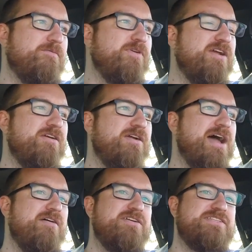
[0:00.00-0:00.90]
rear
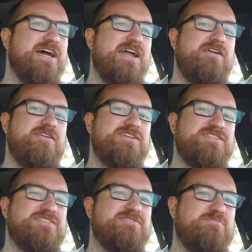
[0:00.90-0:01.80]
outer tire and
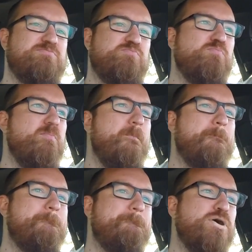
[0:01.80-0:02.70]
just
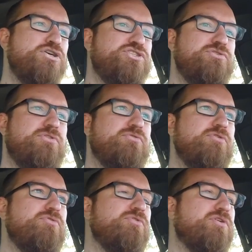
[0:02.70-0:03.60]
push you
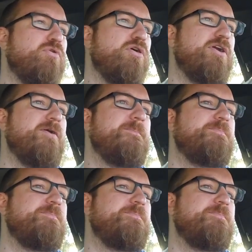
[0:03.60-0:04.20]
through the corner.